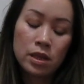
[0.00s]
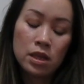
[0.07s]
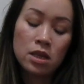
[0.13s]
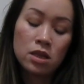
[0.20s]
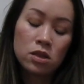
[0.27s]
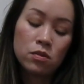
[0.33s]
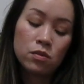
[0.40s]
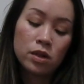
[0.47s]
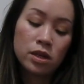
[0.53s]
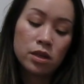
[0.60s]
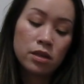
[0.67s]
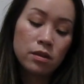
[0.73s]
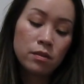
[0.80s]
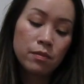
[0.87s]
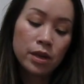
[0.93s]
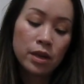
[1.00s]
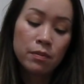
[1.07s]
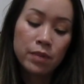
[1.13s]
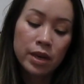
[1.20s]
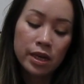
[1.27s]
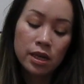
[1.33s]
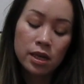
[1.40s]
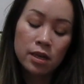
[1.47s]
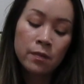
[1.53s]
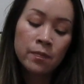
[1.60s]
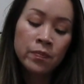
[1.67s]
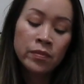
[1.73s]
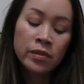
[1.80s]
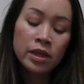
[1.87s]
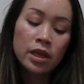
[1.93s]
this one by Becca
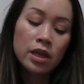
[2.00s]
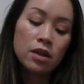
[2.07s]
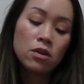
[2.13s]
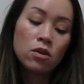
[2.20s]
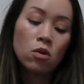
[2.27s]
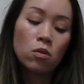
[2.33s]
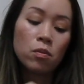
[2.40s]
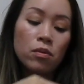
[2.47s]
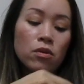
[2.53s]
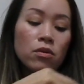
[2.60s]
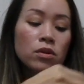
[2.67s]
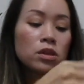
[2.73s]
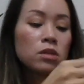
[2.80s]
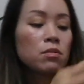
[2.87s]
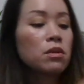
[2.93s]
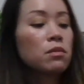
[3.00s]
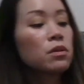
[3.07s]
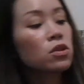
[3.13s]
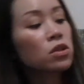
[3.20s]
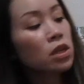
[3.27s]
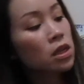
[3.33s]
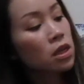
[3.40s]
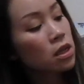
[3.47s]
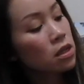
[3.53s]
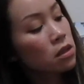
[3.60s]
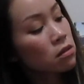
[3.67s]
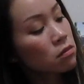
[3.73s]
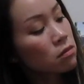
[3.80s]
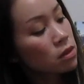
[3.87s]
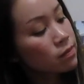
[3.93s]
in Opal. It's pretty much like a
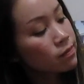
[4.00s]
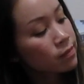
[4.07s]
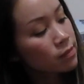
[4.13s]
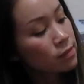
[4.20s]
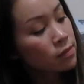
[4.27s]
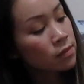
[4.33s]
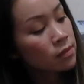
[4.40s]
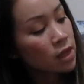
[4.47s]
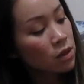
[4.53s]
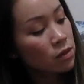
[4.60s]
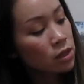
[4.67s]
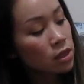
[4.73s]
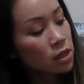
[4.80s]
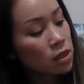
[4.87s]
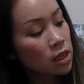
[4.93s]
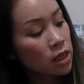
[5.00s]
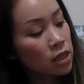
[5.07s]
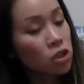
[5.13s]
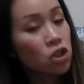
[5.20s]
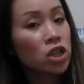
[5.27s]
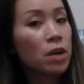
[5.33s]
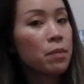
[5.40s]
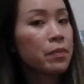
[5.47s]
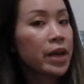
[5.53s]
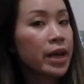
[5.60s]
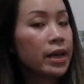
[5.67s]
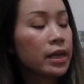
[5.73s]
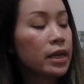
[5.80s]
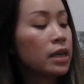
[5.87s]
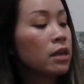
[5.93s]
I would say like a
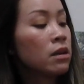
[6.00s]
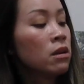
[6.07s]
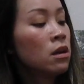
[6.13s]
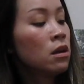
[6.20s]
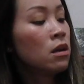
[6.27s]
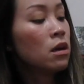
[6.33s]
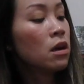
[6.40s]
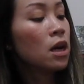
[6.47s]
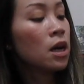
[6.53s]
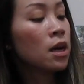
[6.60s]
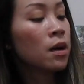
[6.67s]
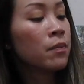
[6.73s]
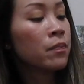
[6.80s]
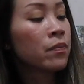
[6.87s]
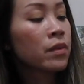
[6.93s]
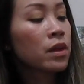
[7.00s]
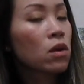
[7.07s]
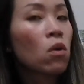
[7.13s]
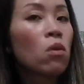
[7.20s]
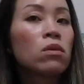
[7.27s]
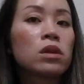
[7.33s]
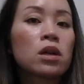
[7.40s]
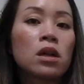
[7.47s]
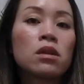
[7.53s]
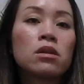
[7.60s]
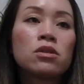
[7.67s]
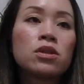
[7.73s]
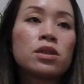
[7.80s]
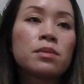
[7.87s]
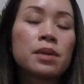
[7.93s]
champagne-y gold color,
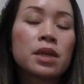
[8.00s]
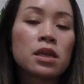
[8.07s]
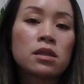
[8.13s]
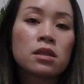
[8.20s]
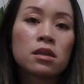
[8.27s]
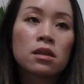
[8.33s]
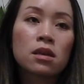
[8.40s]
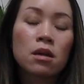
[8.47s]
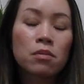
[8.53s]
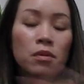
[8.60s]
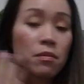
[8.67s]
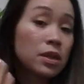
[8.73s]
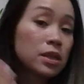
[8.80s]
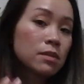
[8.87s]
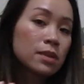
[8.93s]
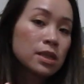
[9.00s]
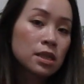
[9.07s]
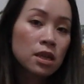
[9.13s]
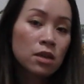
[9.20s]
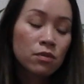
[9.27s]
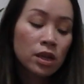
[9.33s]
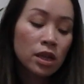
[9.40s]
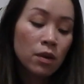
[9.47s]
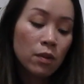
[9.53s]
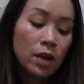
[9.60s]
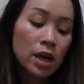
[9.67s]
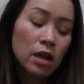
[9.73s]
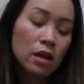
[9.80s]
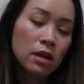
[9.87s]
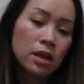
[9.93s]
just because it complements my skin really
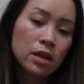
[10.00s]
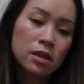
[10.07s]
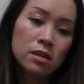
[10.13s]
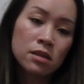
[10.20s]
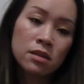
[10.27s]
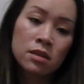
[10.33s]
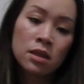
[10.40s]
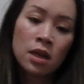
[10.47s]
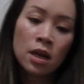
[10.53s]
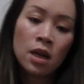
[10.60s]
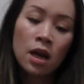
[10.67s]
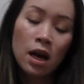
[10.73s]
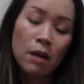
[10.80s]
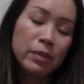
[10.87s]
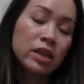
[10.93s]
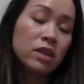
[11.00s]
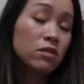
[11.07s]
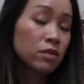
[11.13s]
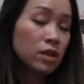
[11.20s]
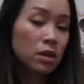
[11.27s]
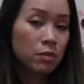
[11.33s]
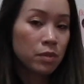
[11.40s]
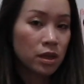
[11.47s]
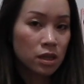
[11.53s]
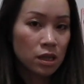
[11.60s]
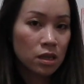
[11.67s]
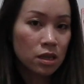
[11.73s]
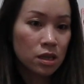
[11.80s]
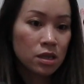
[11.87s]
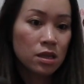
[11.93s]
well, and it's, I mean, you can really build
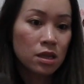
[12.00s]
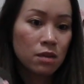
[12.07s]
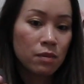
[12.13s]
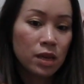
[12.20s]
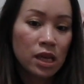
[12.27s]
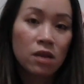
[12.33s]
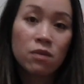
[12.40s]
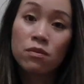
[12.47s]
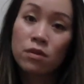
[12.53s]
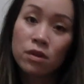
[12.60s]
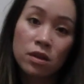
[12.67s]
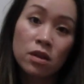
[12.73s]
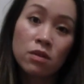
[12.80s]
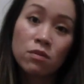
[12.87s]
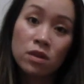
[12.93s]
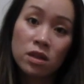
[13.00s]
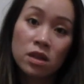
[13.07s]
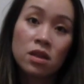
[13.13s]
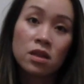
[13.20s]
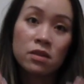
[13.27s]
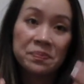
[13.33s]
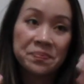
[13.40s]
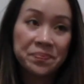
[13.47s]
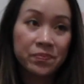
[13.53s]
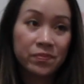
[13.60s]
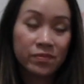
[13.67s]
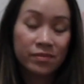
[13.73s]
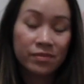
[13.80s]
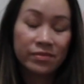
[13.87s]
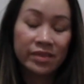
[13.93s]
on this and make it really
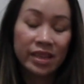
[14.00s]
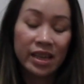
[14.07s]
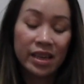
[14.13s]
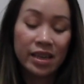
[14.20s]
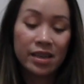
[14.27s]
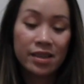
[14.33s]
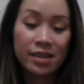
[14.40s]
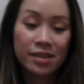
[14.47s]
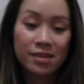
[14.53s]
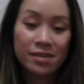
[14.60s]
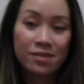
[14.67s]
like